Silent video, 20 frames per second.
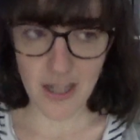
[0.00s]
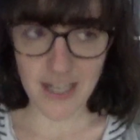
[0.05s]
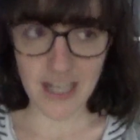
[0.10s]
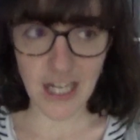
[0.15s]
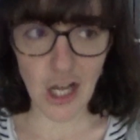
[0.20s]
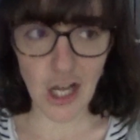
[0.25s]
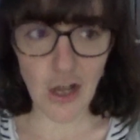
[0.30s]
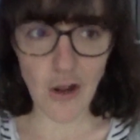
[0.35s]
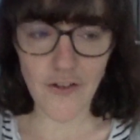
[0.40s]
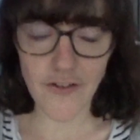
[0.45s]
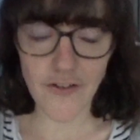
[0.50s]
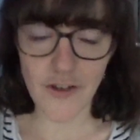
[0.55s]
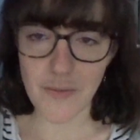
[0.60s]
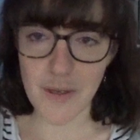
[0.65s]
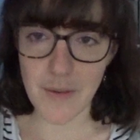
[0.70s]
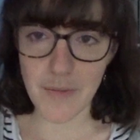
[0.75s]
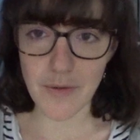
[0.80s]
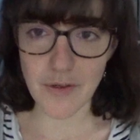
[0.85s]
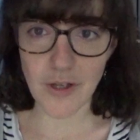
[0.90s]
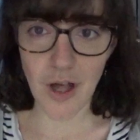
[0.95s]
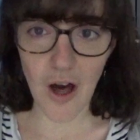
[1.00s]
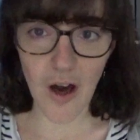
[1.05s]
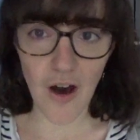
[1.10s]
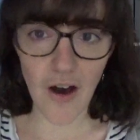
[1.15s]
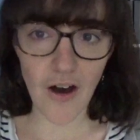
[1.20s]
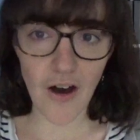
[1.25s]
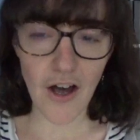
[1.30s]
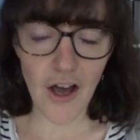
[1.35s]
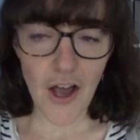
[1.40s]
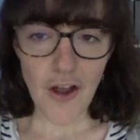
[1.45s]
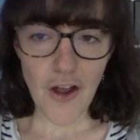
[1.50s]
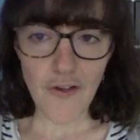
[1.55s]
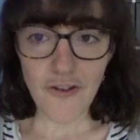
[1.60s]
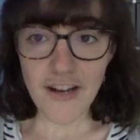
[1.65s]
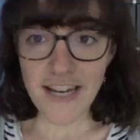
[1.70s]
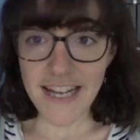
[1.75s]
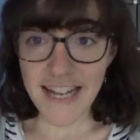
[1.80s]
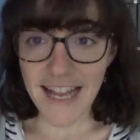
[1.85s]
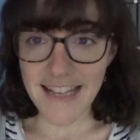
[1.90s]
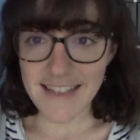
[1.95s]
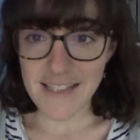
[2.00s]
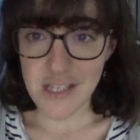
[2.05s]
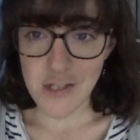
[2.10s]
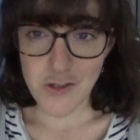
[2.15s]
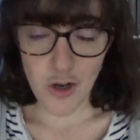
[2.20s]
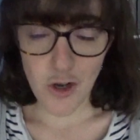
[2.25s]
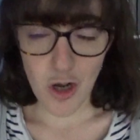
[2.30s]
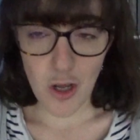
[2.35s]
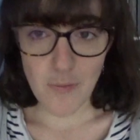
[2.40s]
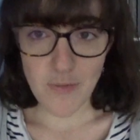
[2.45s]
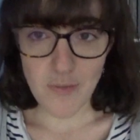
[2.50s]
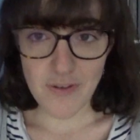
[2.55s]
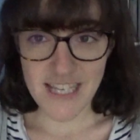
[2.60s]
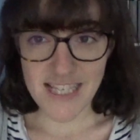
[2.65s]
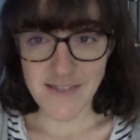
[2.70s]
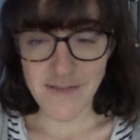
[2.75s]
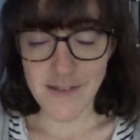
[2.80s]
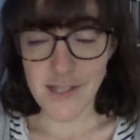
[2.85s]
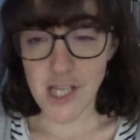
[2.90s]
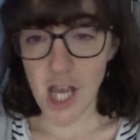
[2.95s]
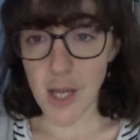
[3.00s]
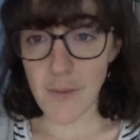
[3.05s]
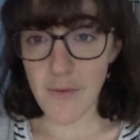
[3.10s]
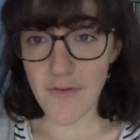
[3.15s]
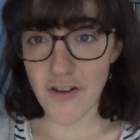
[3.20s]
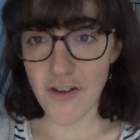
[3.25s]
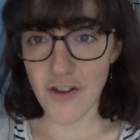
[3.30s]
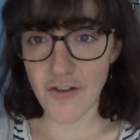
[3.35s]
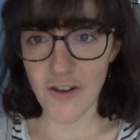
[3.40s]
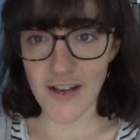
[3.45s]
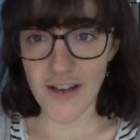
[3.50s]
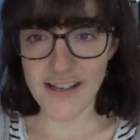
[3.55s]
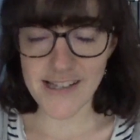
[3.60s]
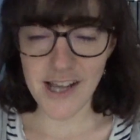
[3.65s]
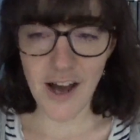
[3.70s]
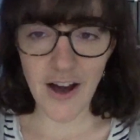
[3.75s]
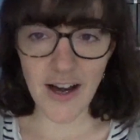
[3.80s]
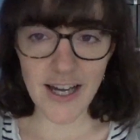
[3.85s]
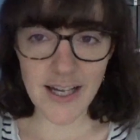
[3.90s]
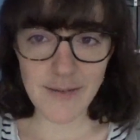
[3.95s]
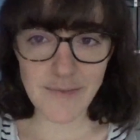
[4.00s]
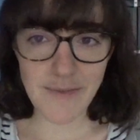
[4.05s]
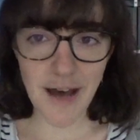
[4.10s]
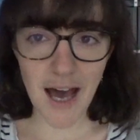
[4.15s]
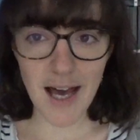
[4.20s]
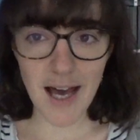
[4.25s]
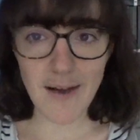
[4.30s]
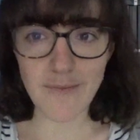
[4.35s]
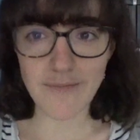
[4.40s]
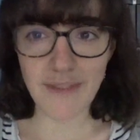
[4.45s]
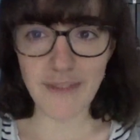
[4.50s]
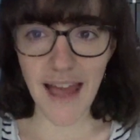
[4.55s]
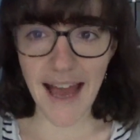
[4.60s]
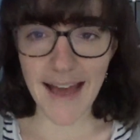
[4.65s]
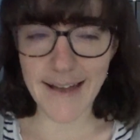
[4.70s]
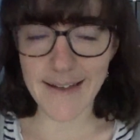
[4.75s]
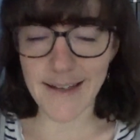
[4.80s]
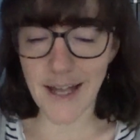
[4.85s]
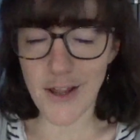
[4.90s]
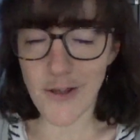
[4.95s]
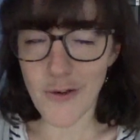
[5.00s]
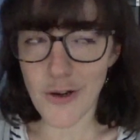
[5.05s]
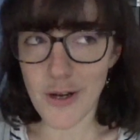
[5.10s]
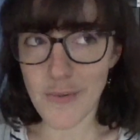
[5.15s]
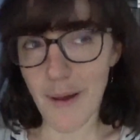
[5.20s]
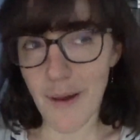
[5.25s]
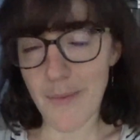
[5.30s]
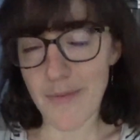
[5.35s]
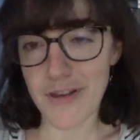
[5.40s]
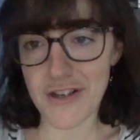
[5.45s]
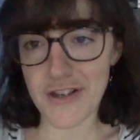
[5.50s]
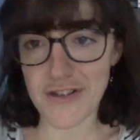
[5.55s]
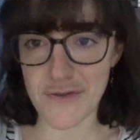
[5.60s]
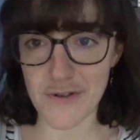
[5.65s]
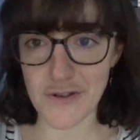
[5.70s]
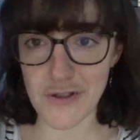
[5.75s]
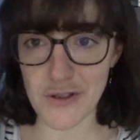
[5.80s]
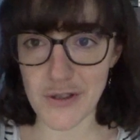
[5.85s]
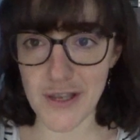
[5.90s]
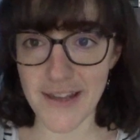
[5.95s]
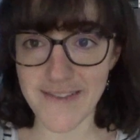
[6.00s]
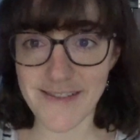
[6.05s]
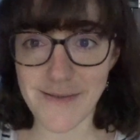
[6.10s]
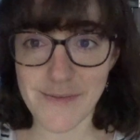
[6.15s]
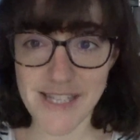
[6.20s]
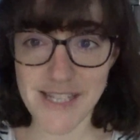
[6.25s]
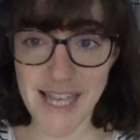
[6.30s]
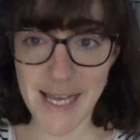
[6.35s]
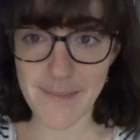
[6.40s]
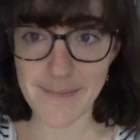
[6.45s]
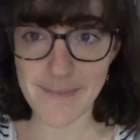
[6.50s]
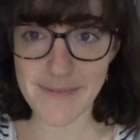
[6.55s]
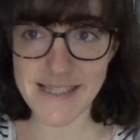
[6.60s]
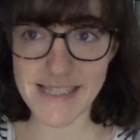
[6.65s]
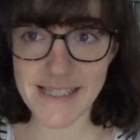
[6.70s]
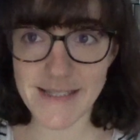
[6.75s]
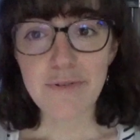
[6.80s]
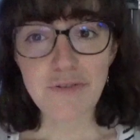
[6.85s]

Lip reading: And I know a few people are reading Anthony Trollope this Victober for the first time, and I thought it might be useful to give some tips.